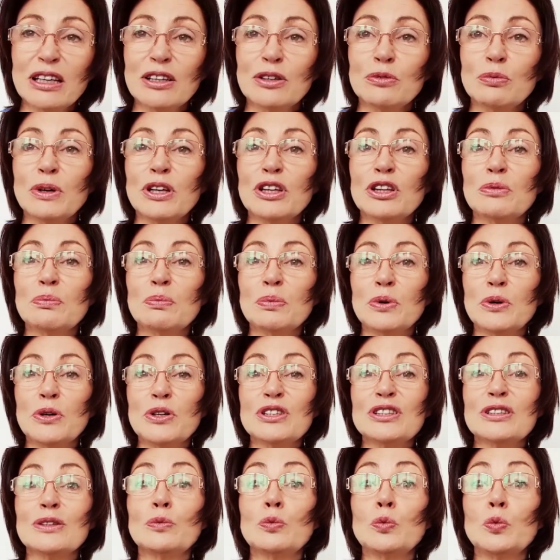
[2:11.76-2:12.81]
when the
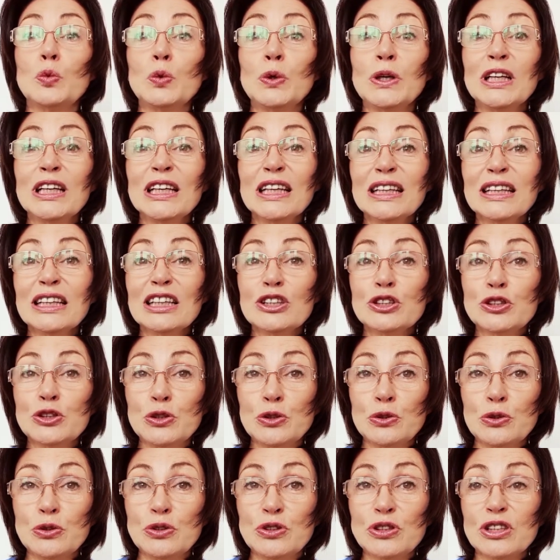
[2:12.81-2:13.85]
person willingly
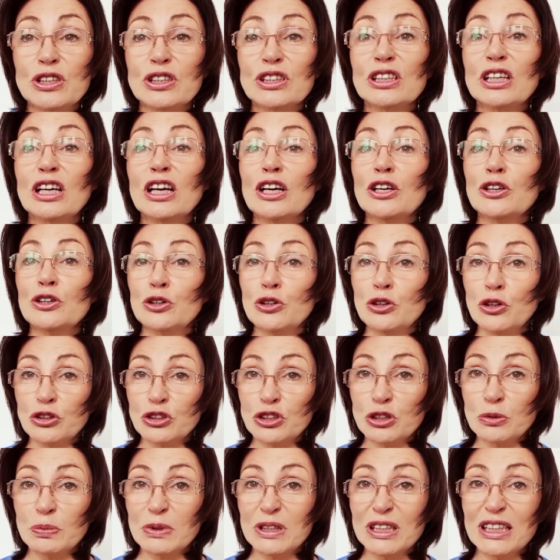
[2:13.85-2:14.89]
chooses not to
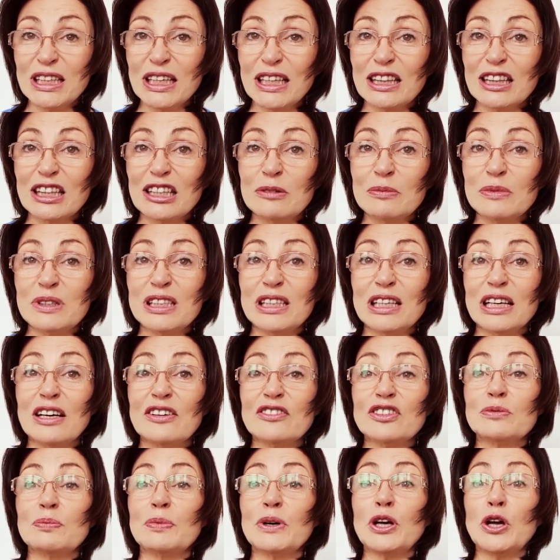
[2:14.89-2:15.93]
protect themselves
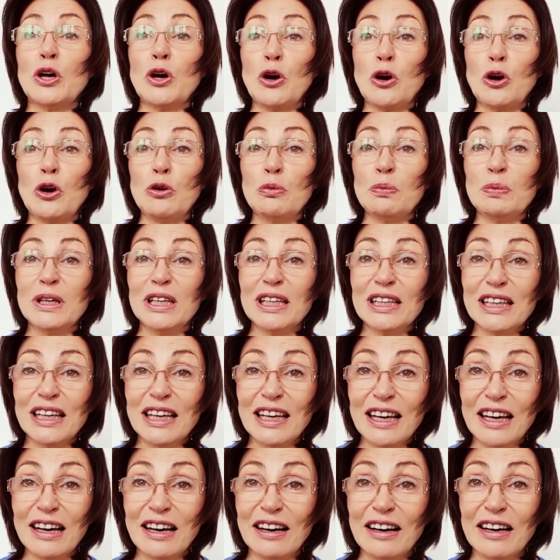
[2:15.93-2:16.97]
by opening their
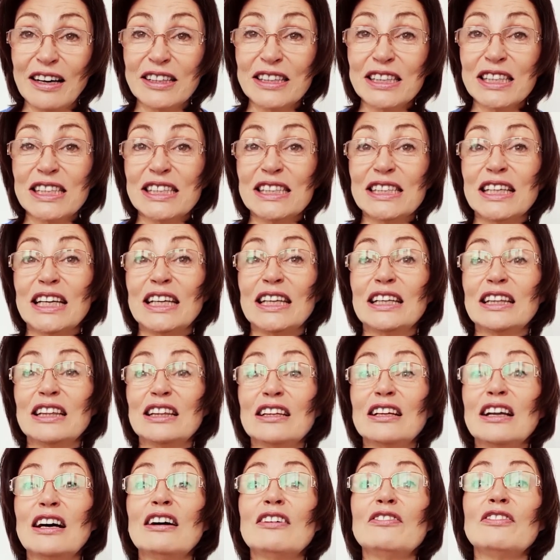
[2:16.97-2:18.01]
heart to send
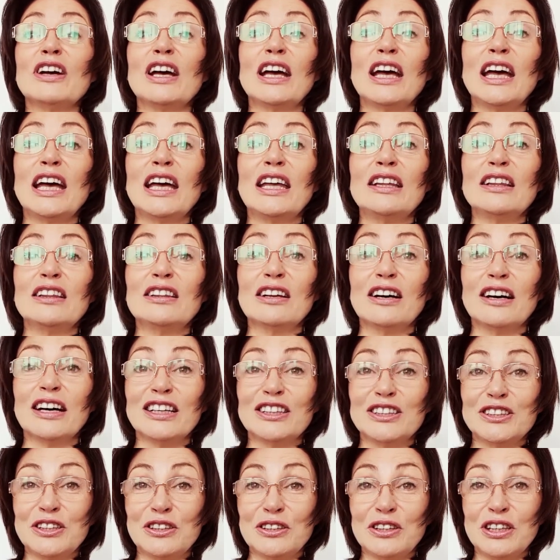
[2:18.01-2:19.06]
love and light to
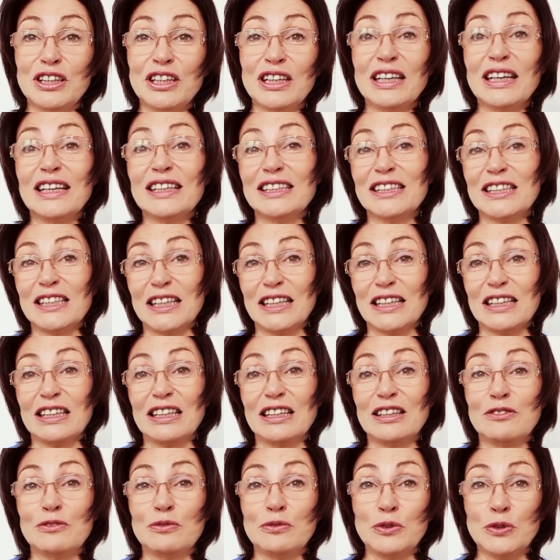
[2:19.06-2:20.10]
the attacking
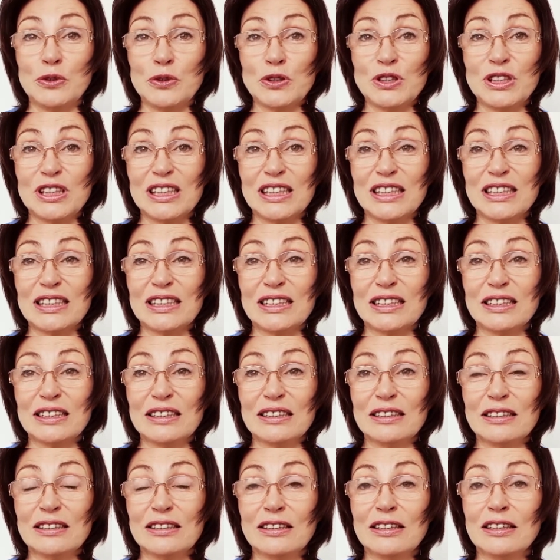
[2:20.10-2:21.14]
forces.
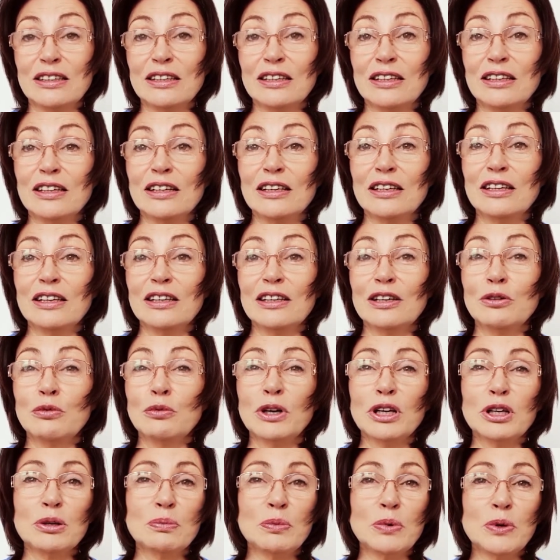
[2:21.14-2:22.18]
When a
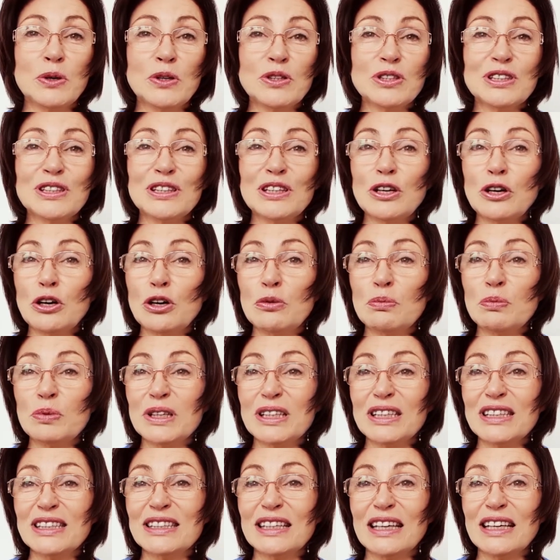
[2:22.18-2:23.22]
person opens
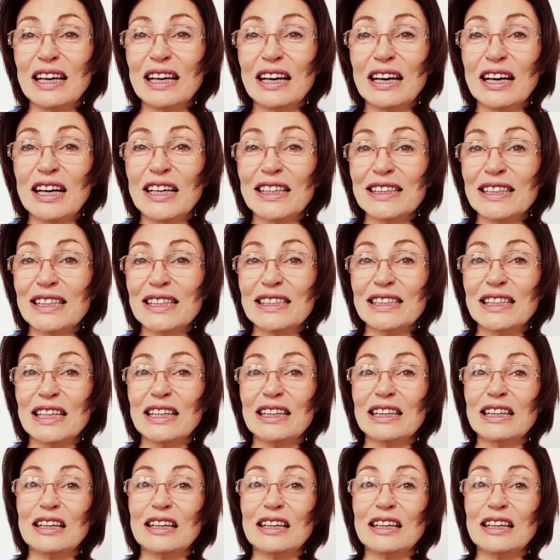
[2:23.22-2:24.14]
their heart to send love